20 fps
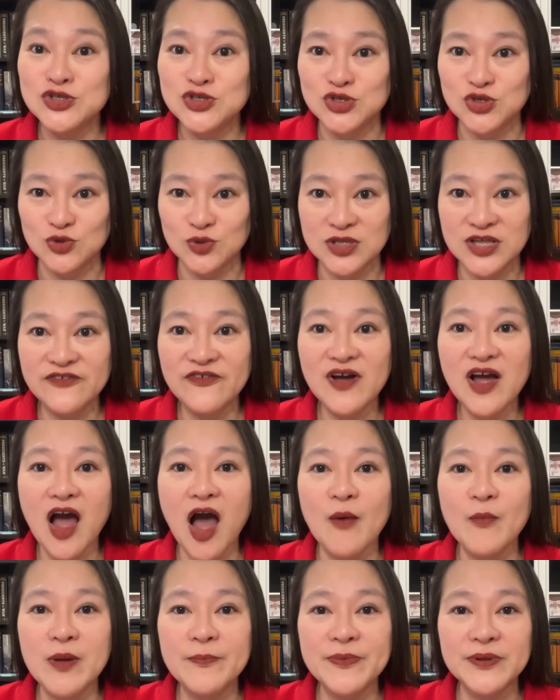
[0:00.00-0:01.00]
Do leave a
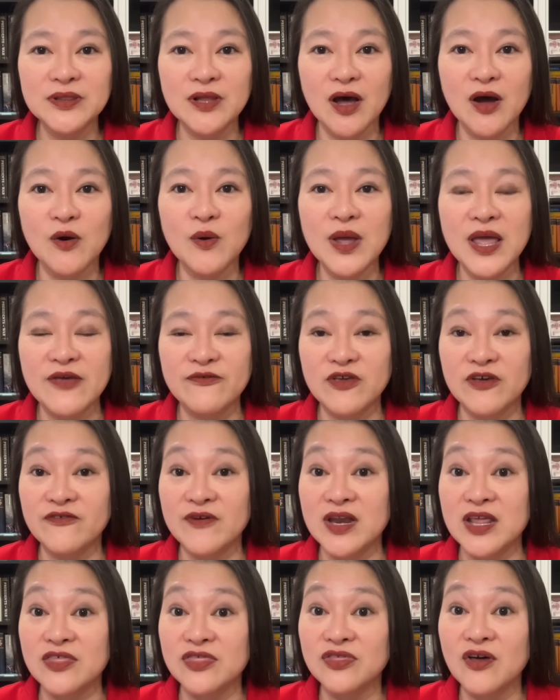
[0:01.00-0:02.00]
comment below if you have
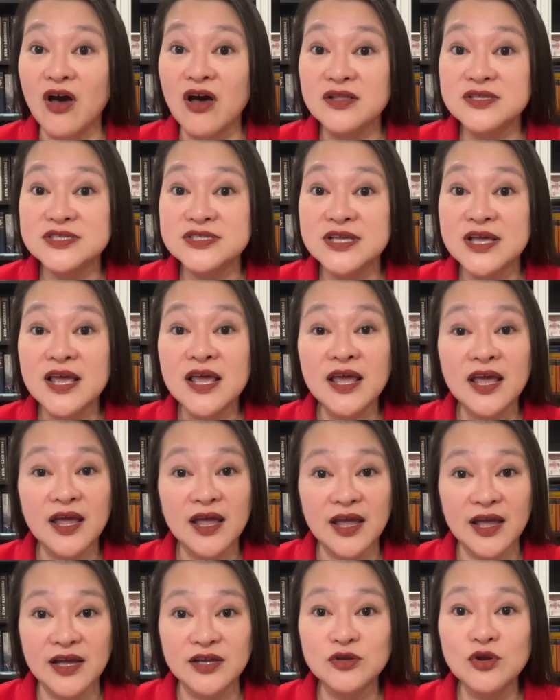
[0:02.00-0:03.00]
any thoughts
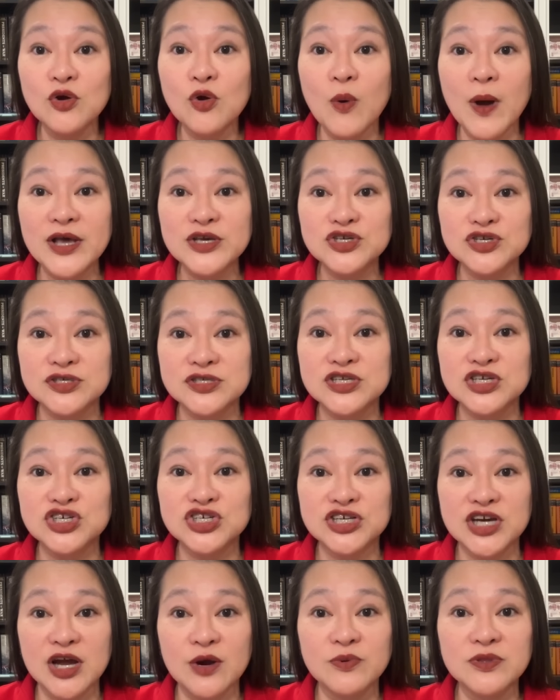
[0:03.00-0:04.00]
and or questions to
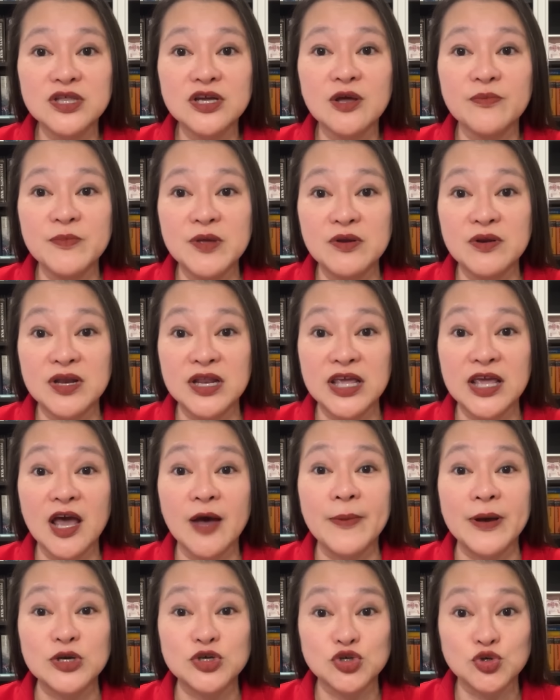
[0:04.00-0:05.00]
share with the community
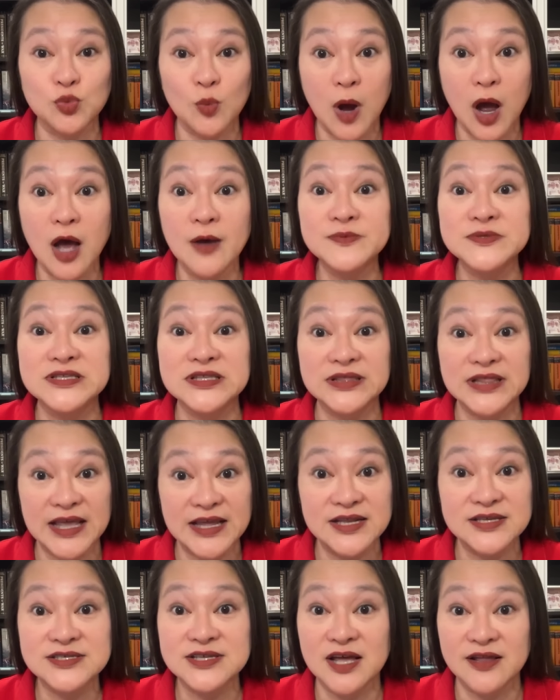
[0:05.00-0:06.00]
about Schwab's
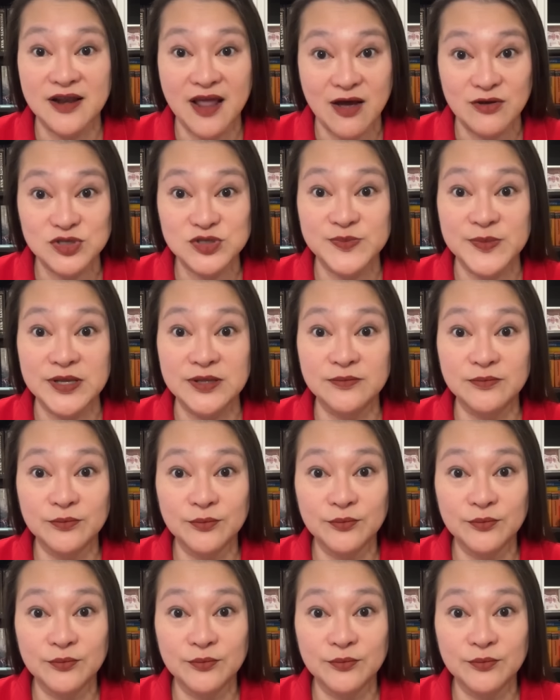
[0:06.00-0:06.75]
latest announcement.